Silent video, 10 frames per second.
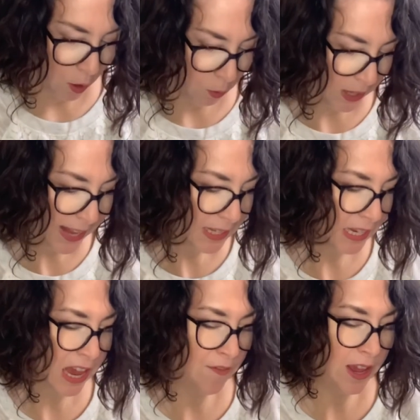let's
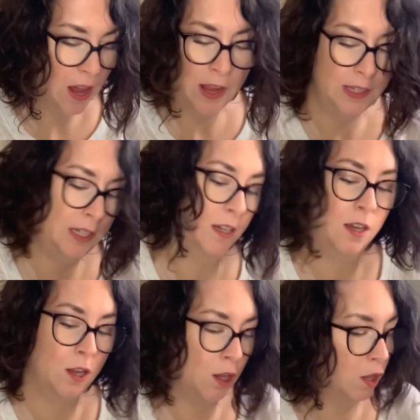give it
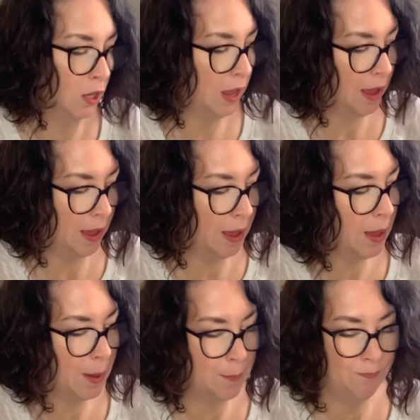until
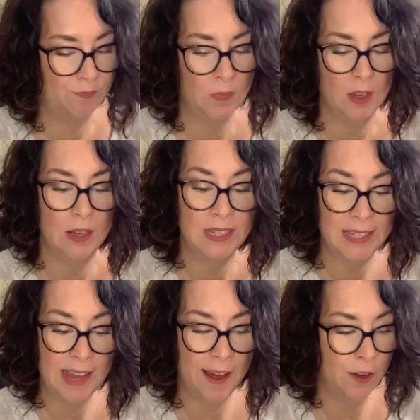um,
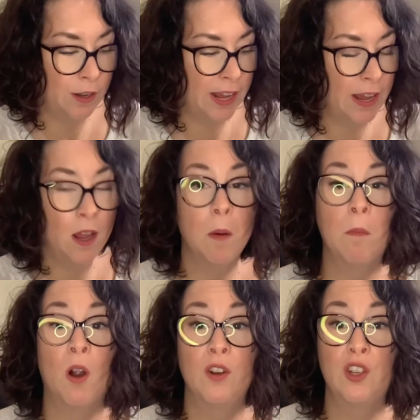Saturday,
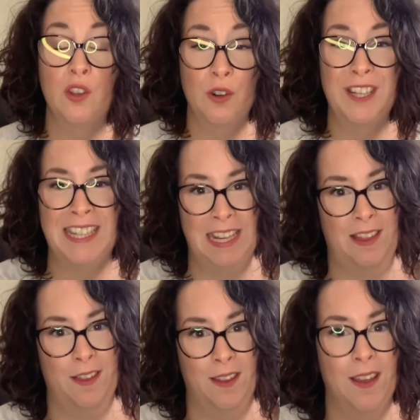March 13th.
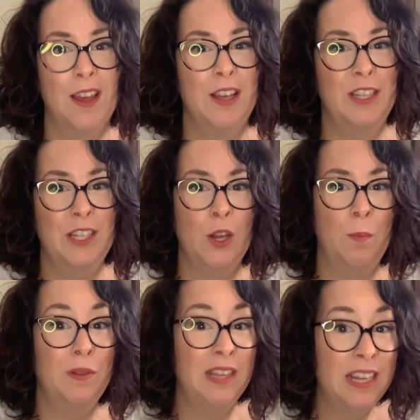So
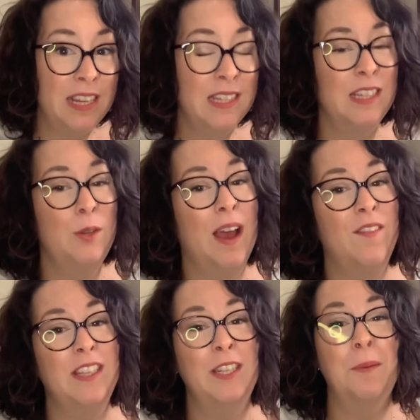please, you have
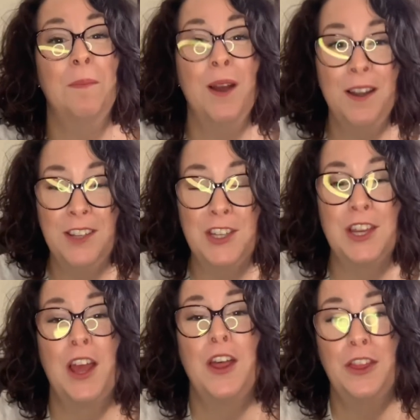until
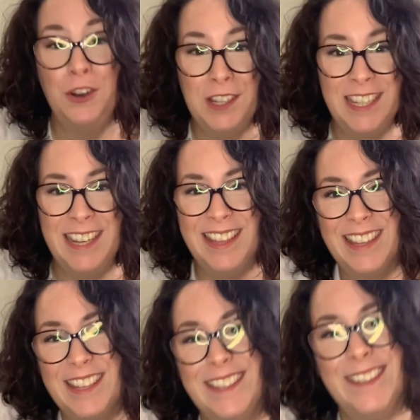March 13th
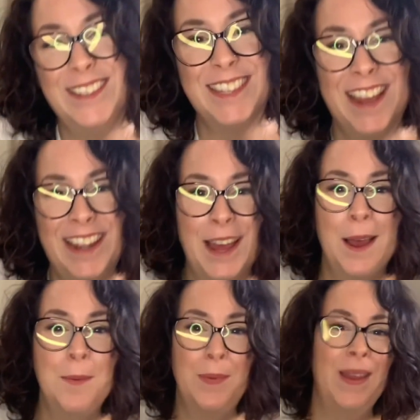to sign
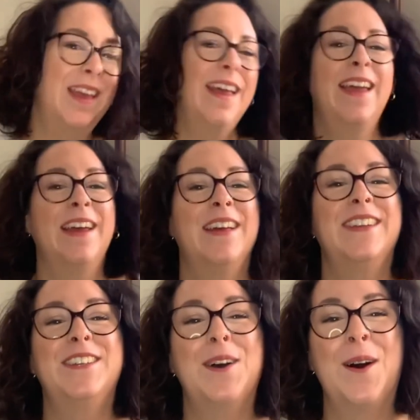up.
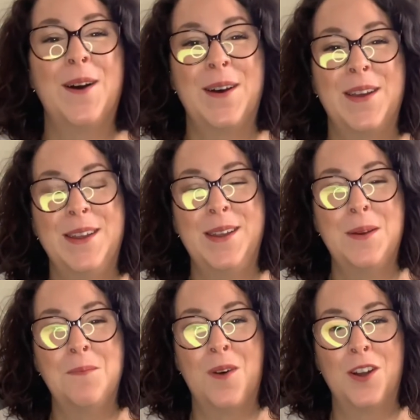And on
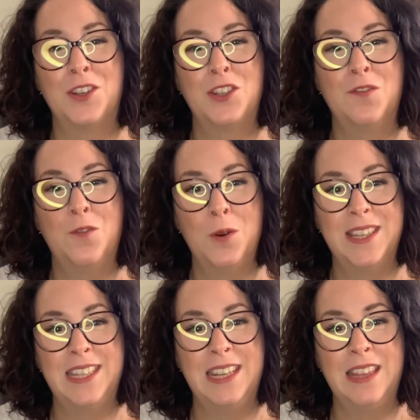March
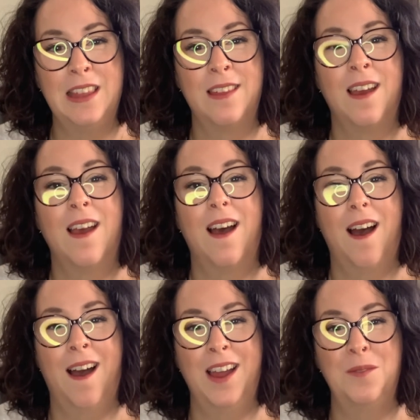14th,
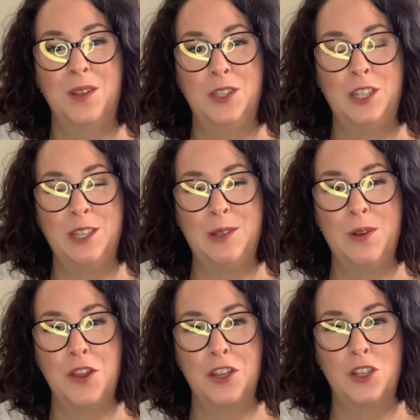I will do
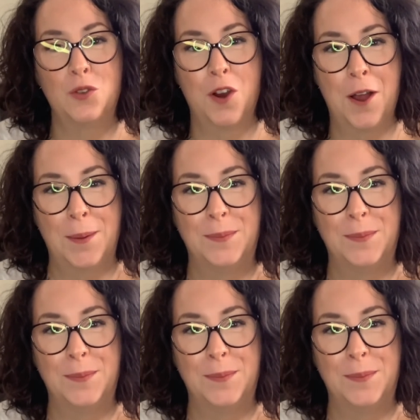the draw.